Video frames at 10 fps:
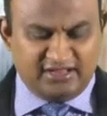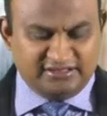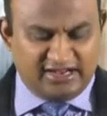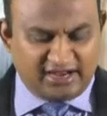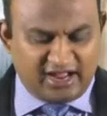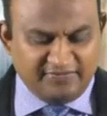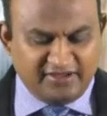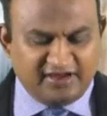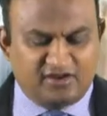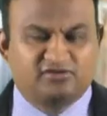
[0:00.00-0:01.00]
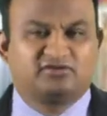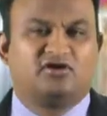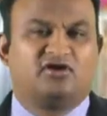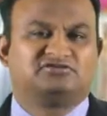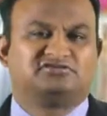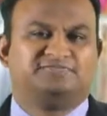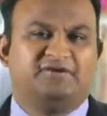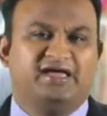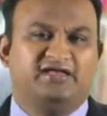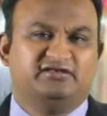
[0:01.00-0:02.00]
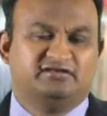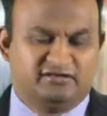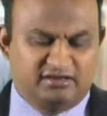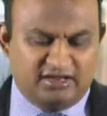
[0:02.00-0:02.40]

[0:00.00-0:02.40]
that I may not cause pain."